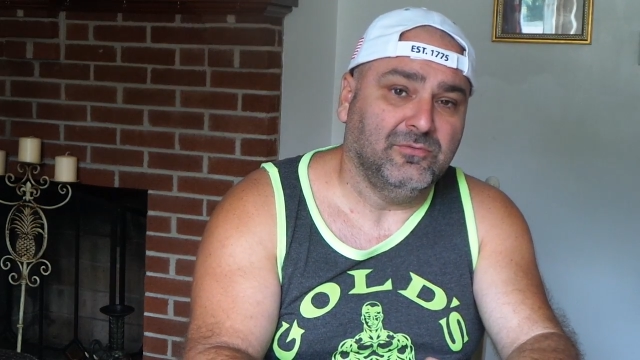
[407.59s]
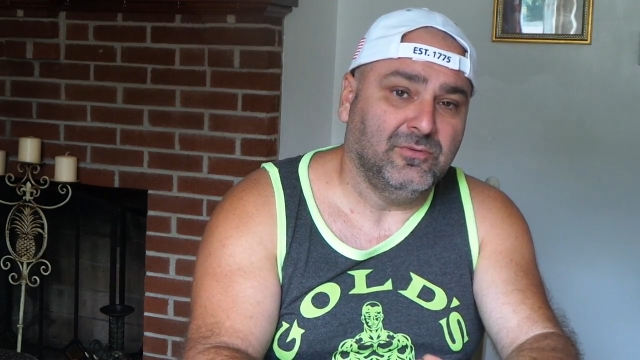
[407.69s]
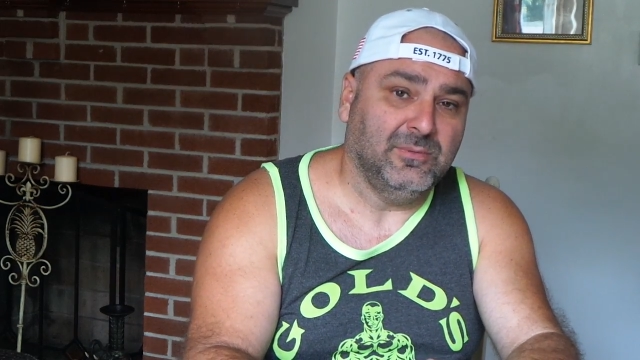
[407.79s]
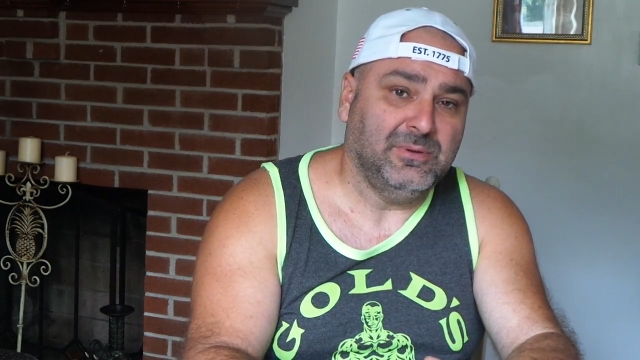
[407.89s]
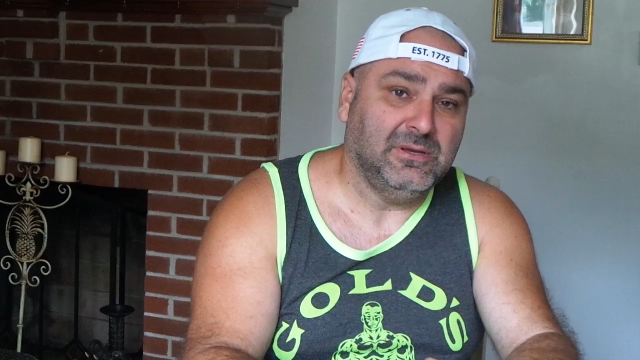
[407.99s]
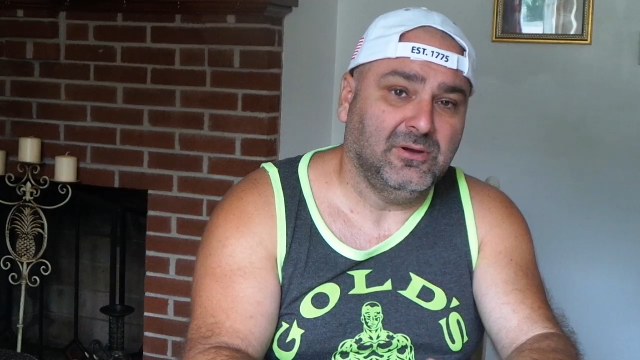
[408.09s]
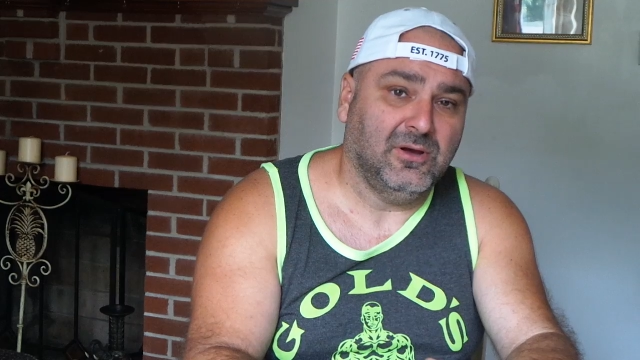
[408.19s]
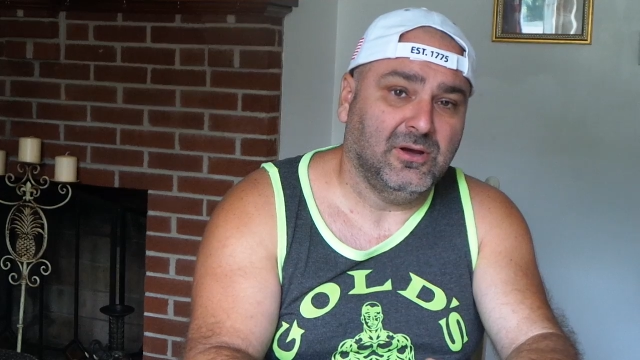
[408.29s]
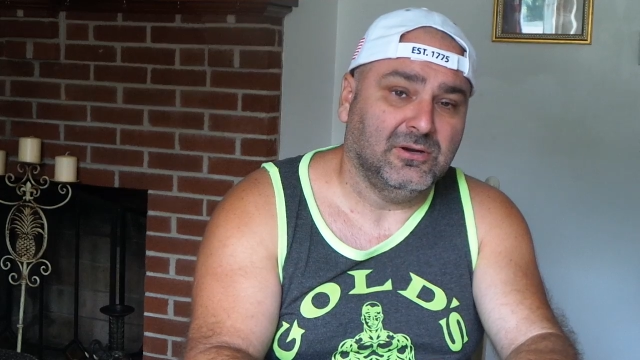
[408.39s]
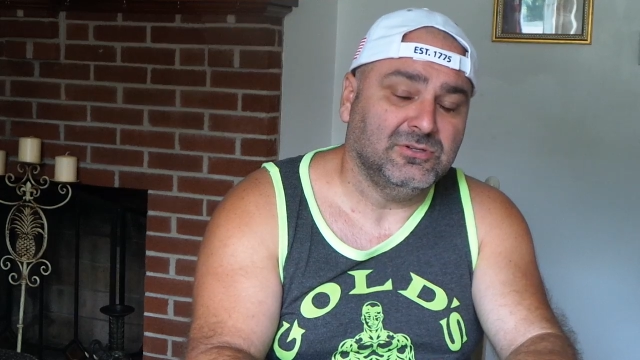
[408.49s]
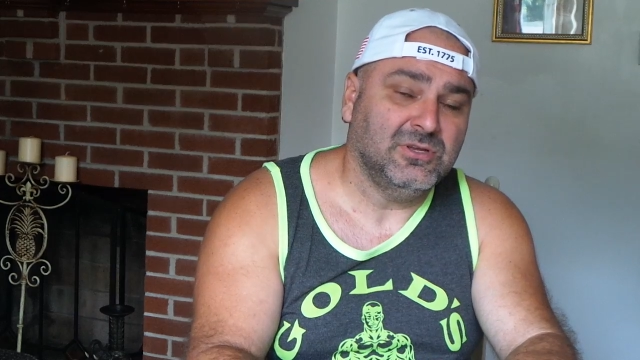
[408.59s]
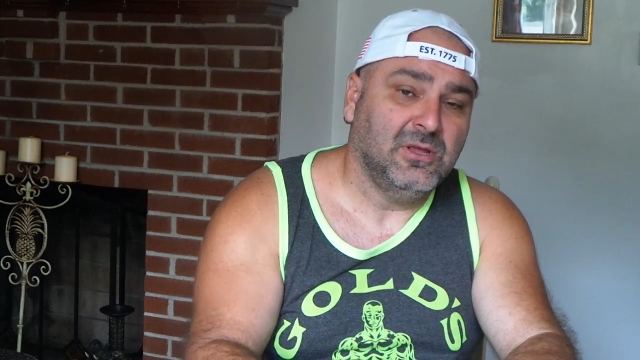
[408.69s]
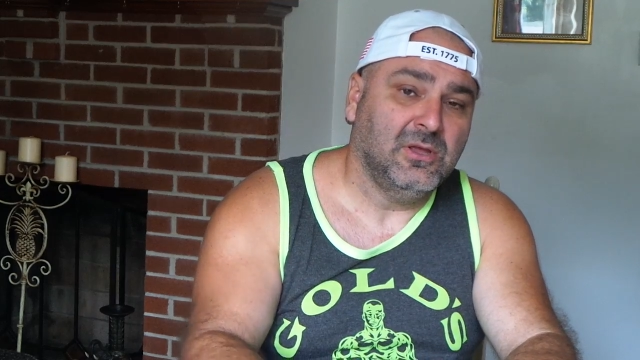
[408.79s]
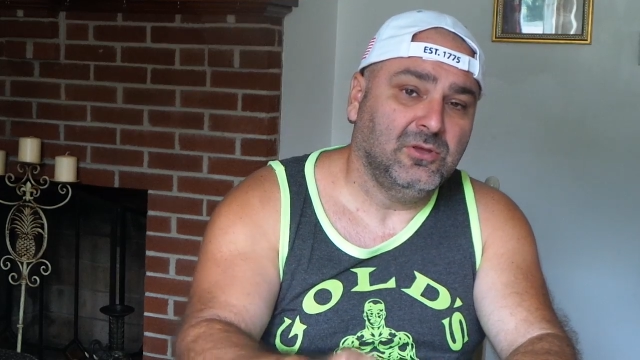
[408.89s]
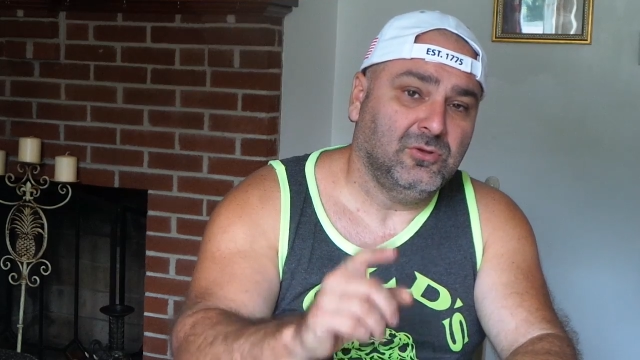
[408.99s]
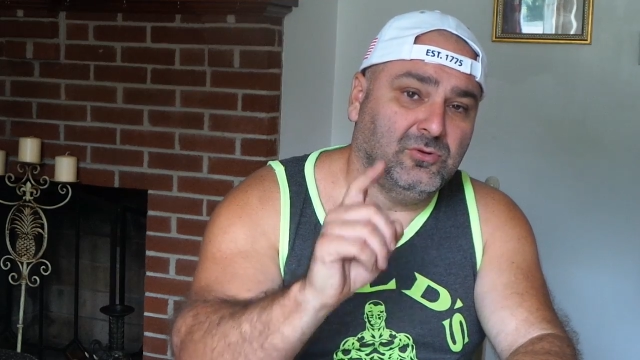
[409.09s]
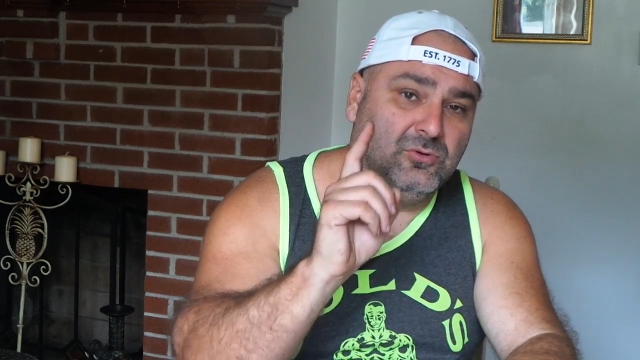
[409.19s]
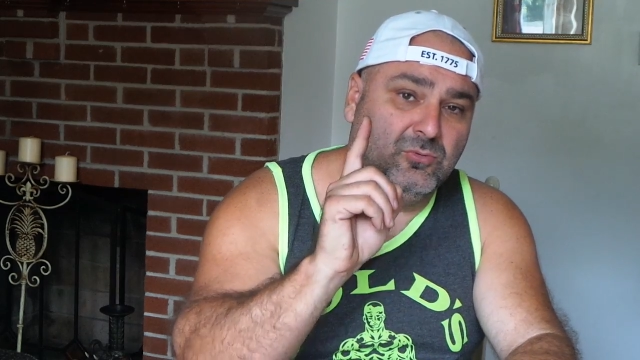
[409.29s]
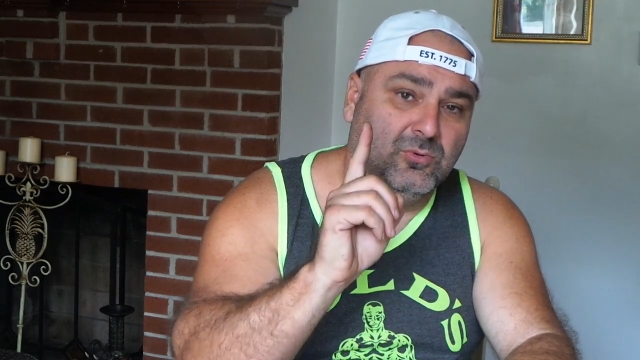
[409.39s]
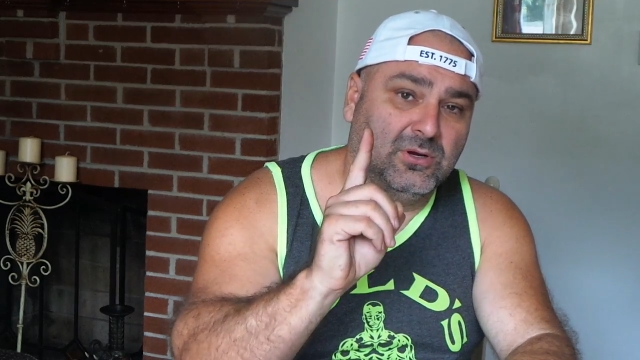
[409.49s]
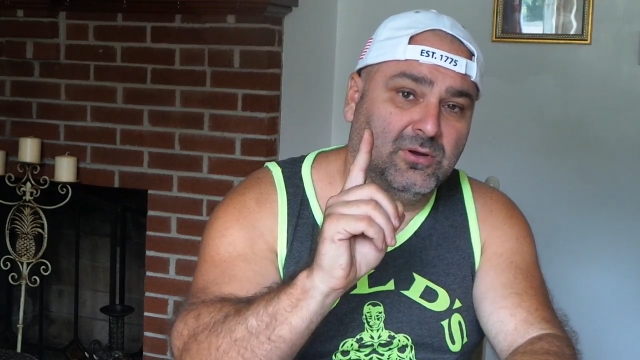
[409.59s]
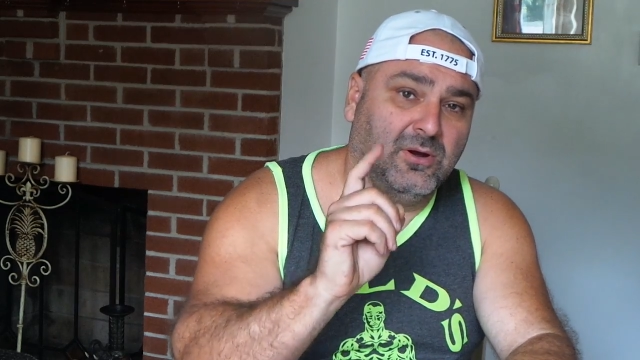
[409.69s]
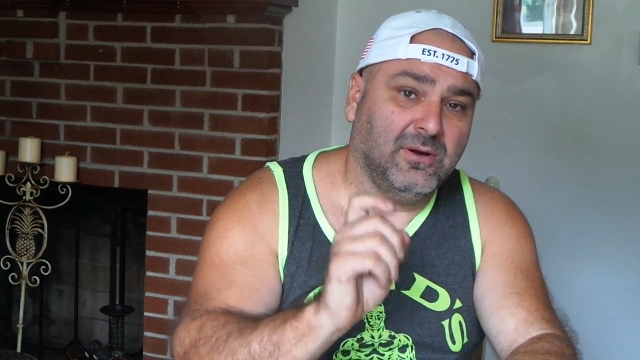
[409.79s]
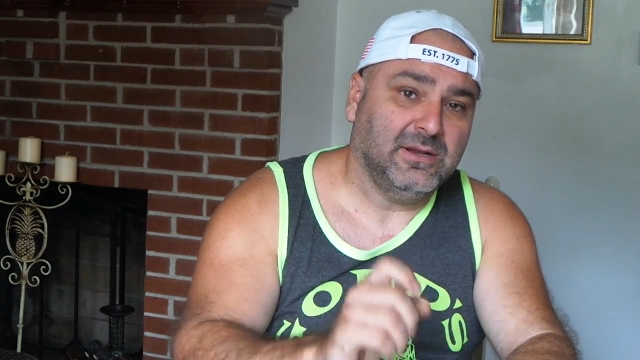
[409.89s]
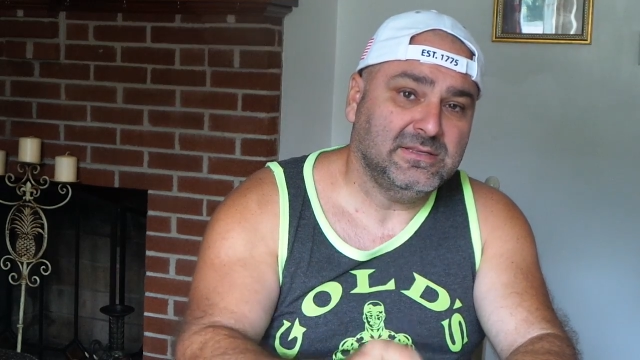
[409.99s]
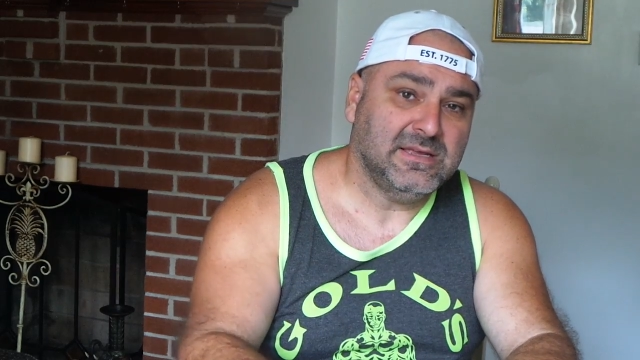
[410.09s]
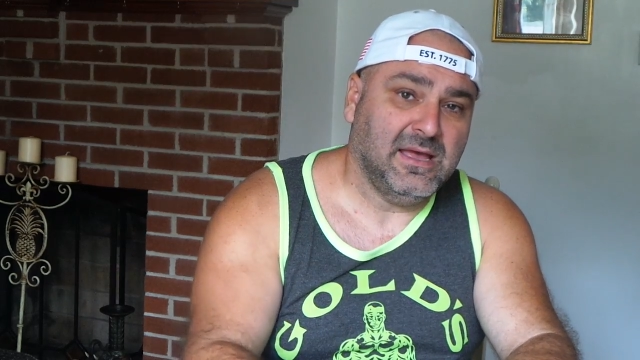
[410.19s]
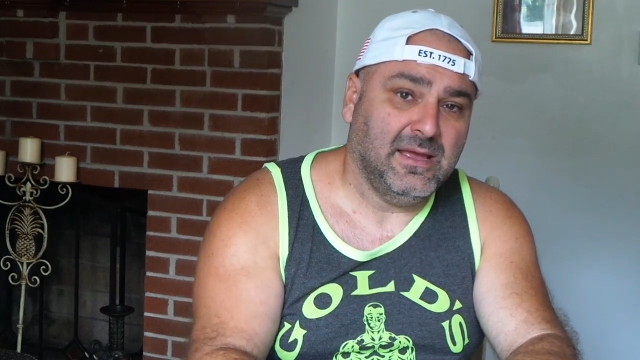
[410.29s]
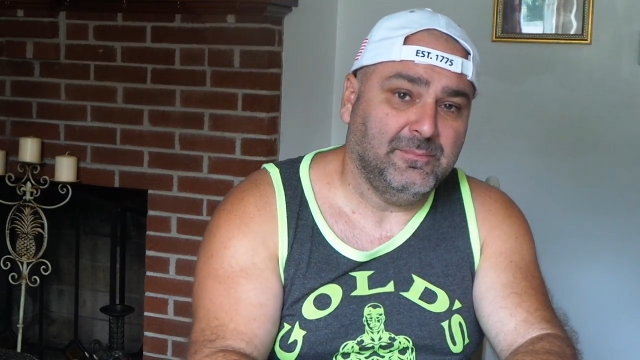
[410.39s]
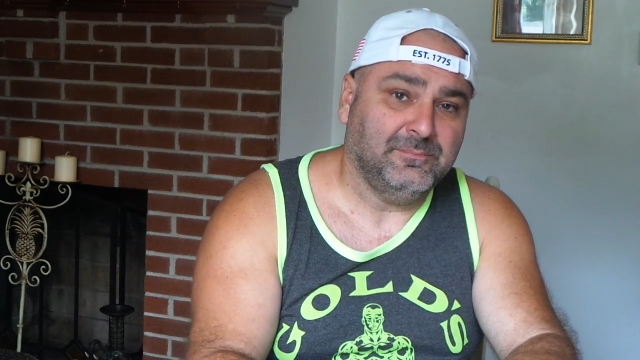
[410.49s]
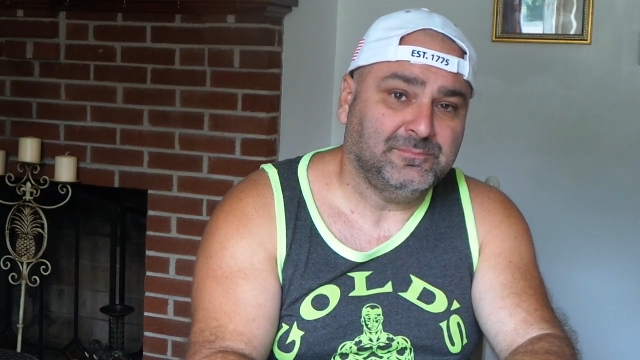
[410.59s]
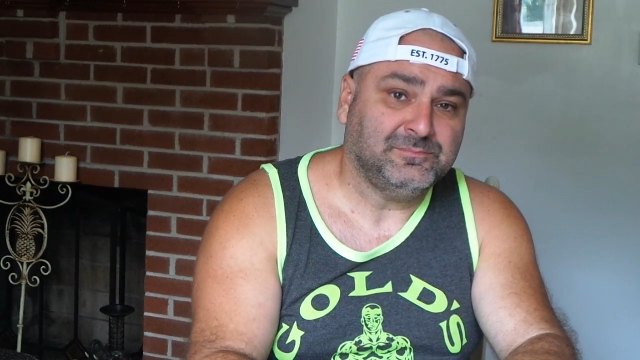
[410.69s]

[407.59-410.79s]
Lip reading: flipping cars, you do one car at a time.